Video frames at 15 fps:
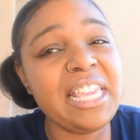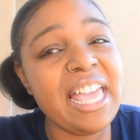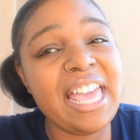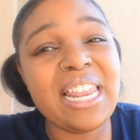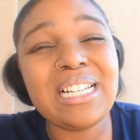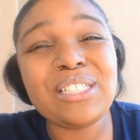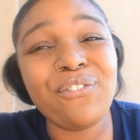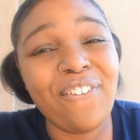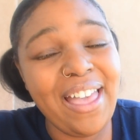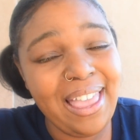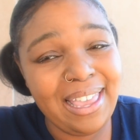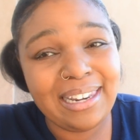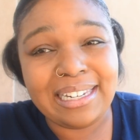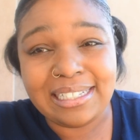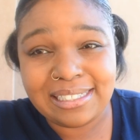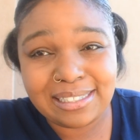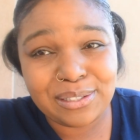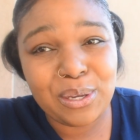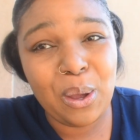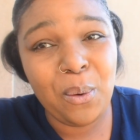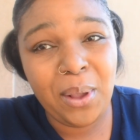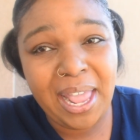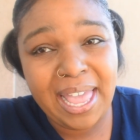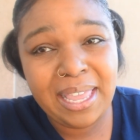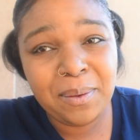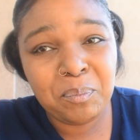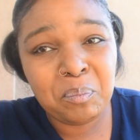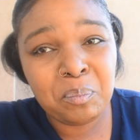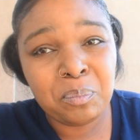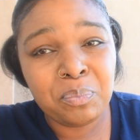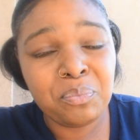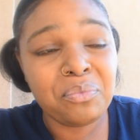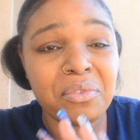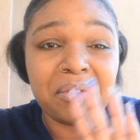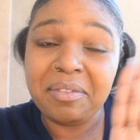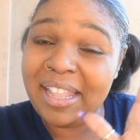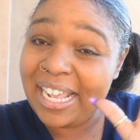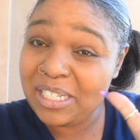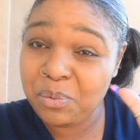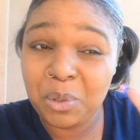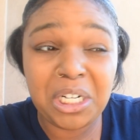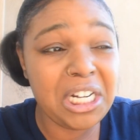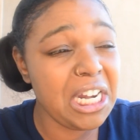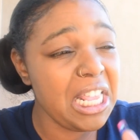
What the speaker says: at its finest, okay? That's what it